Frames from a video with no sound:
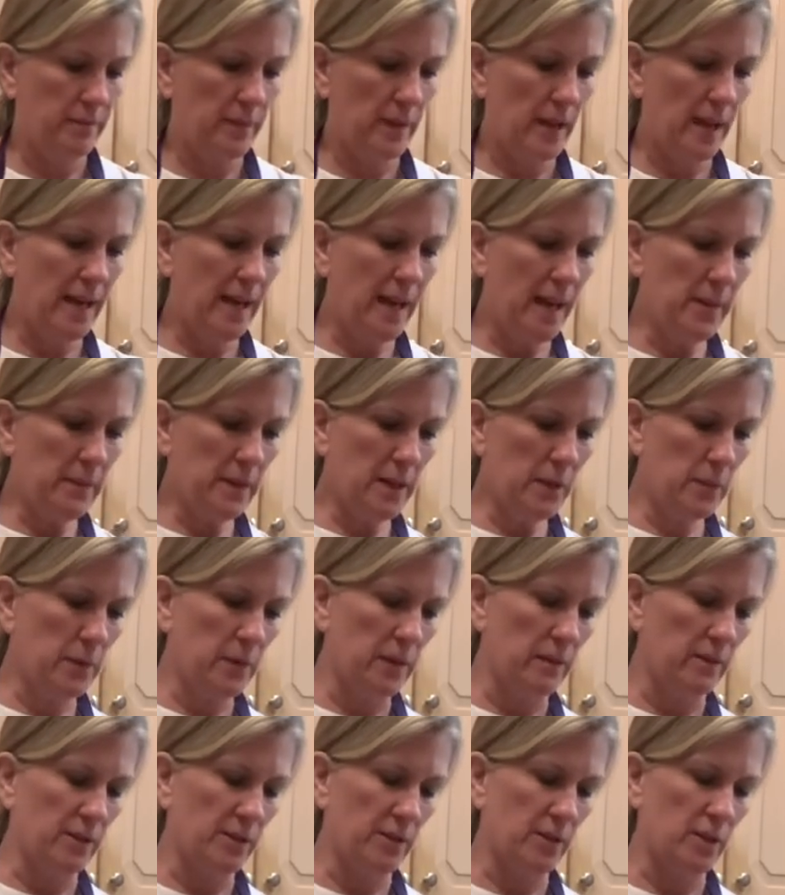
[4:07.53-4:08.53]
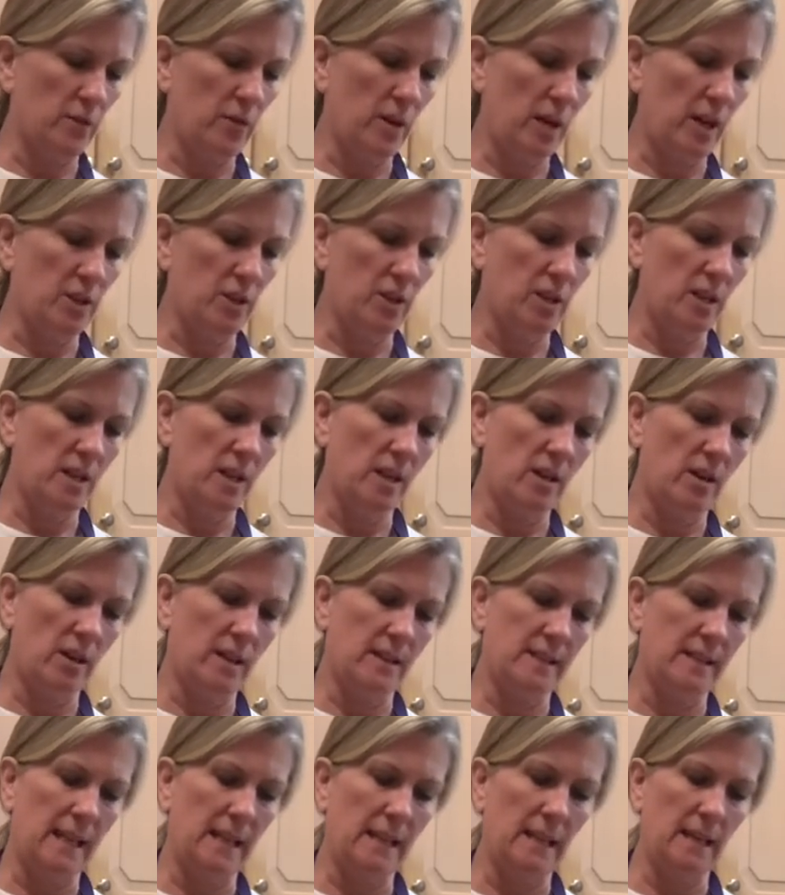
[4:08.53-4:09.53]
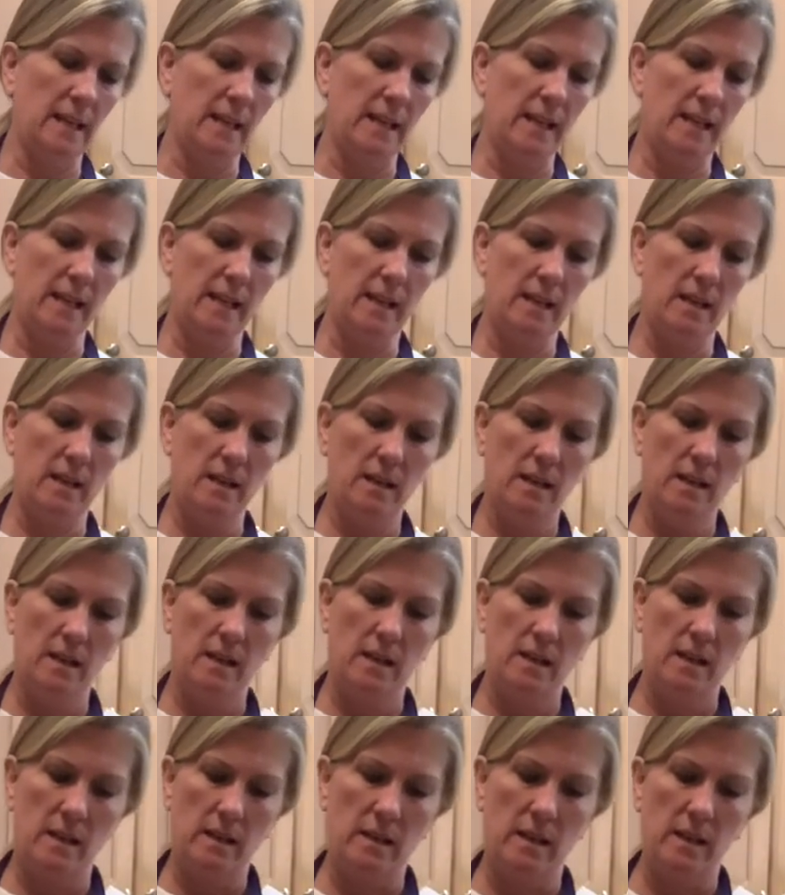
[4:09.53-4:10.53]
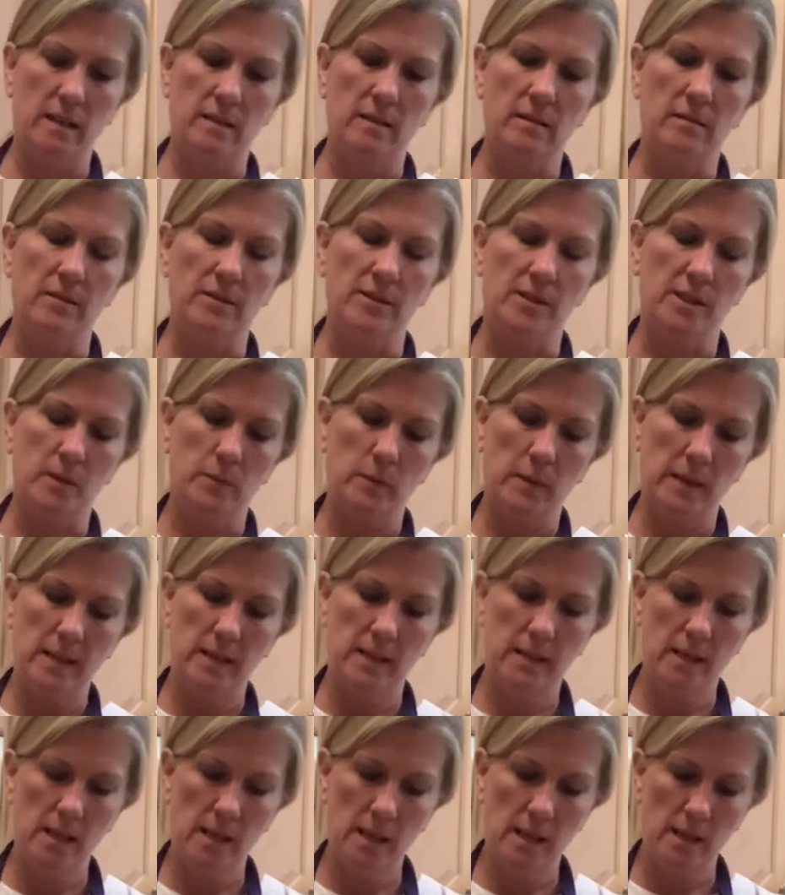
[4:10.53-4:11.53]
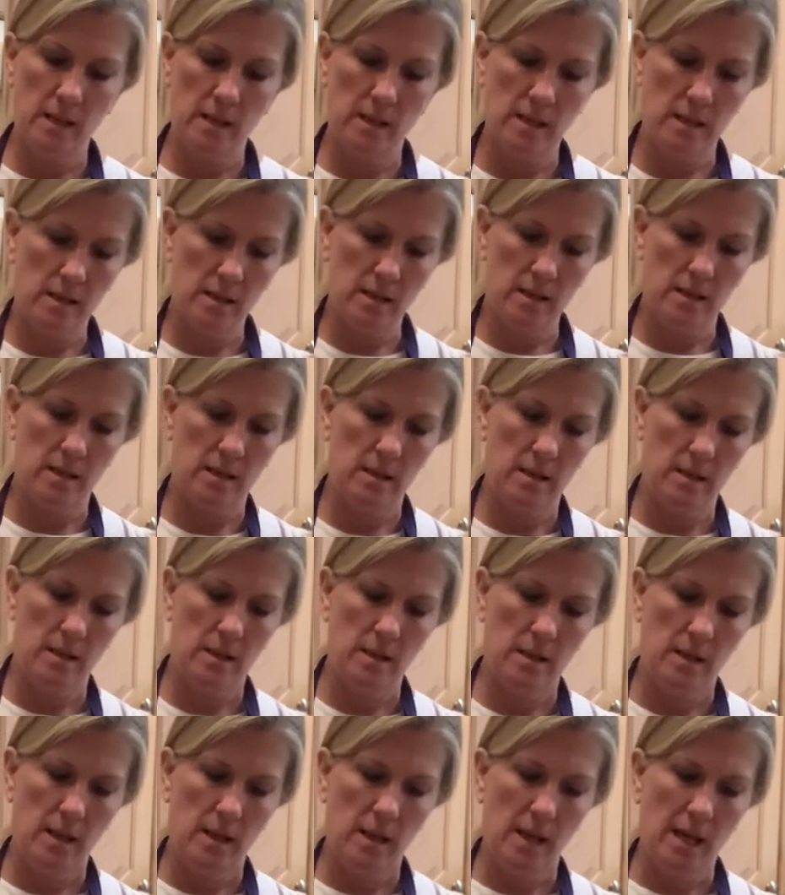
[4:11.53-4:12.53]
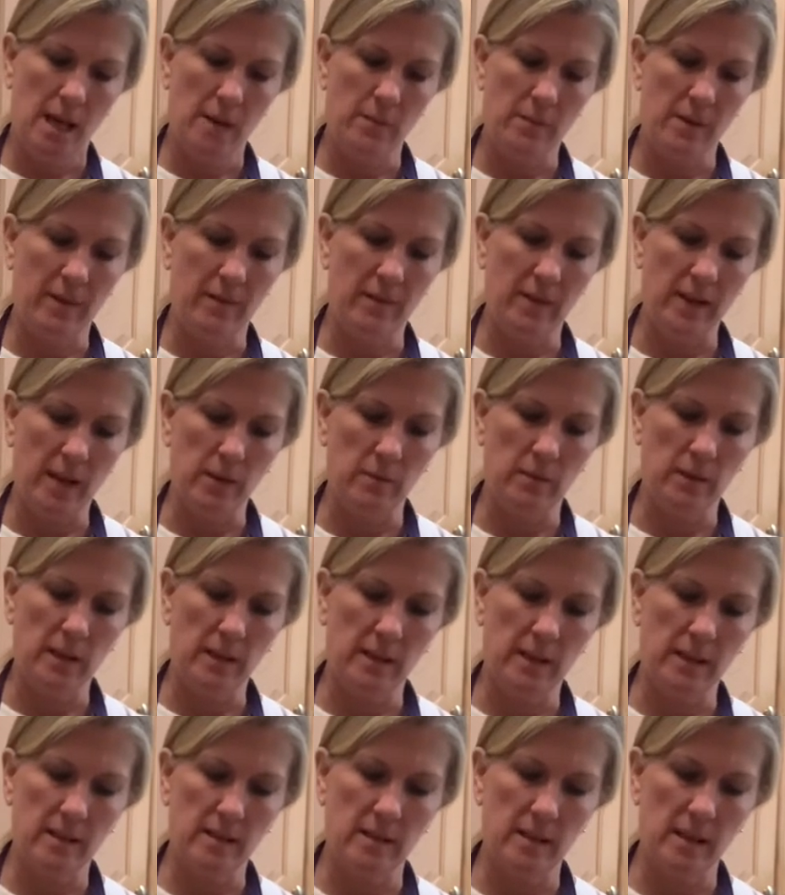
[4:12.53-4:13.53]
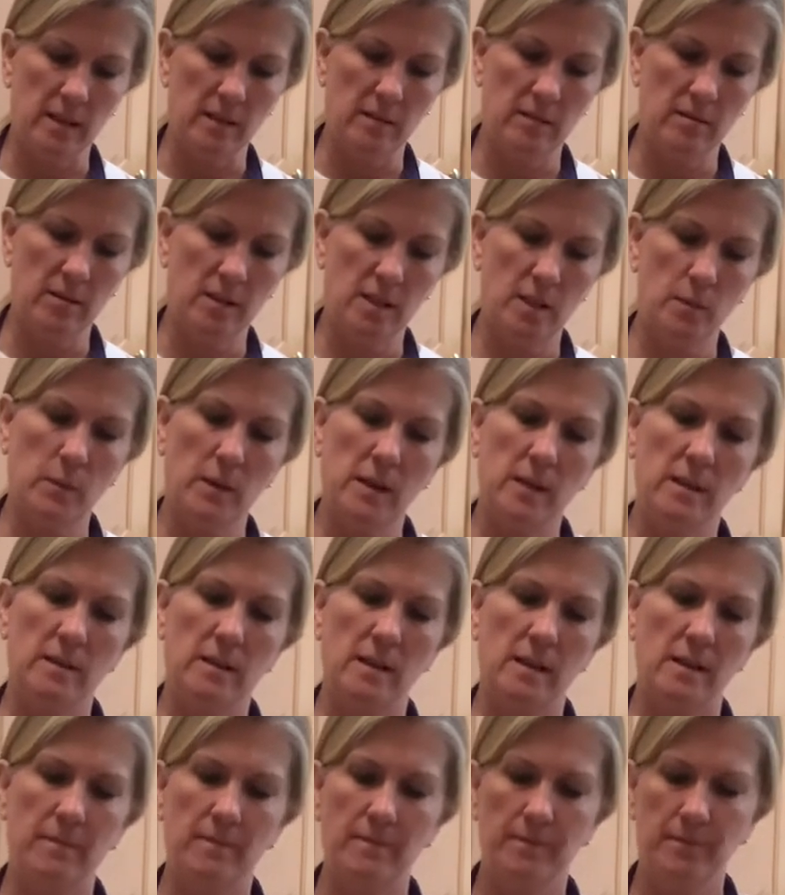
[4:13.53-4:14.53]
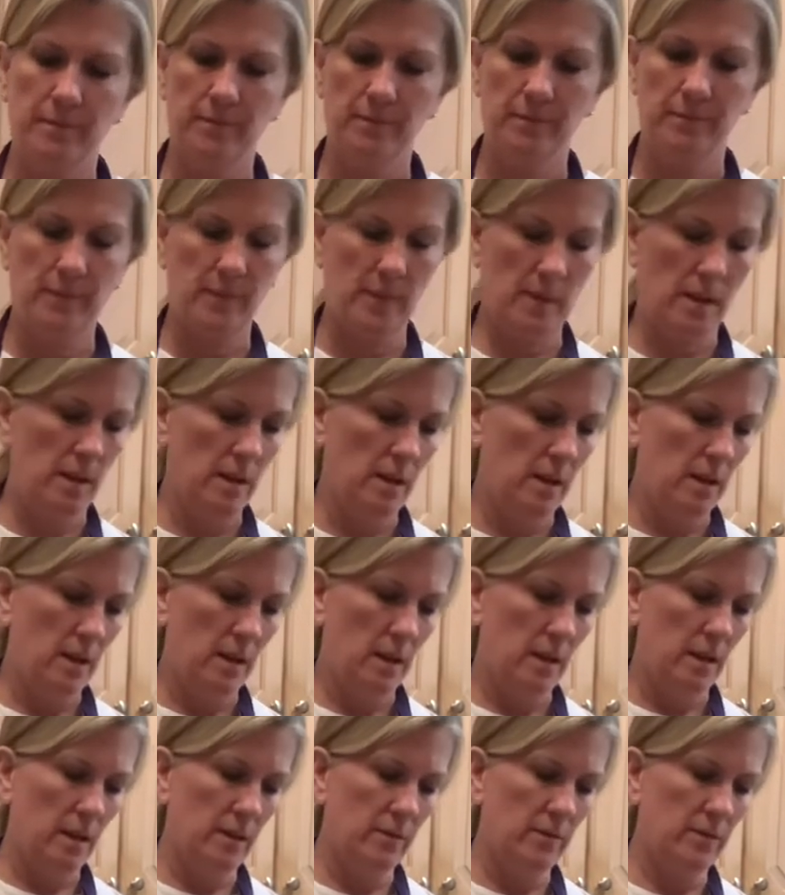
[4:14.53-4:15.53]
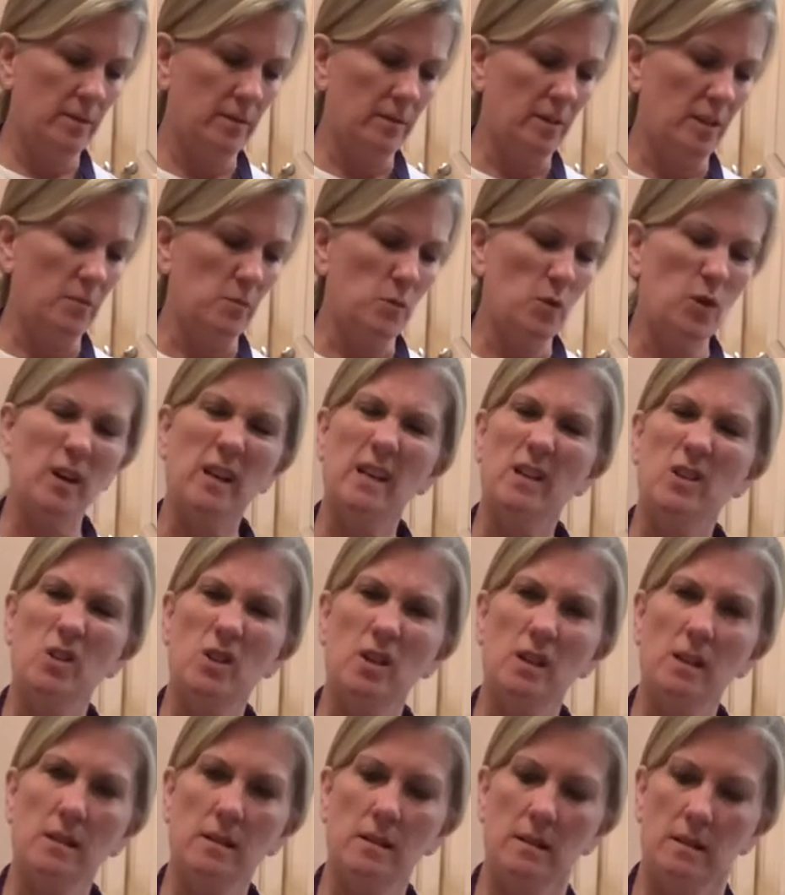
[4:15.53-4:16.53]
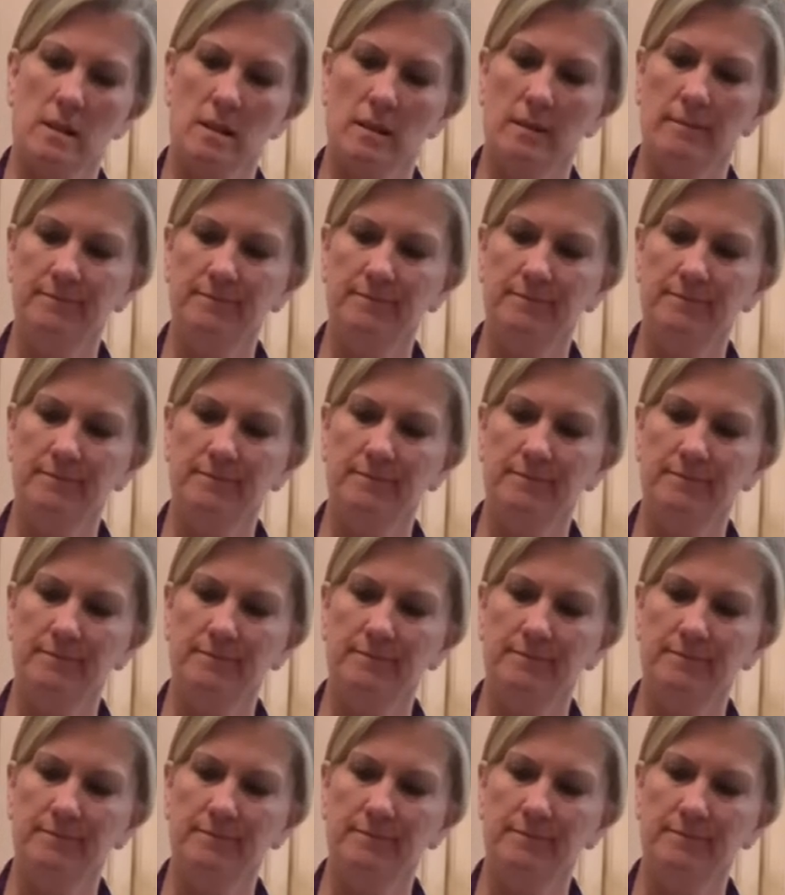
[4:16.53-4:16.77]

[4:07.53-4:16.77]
And I'm gonna put a little Sriracha in here because I like things a little spicy. And my family likes things a little spicy. Gives a little more interest.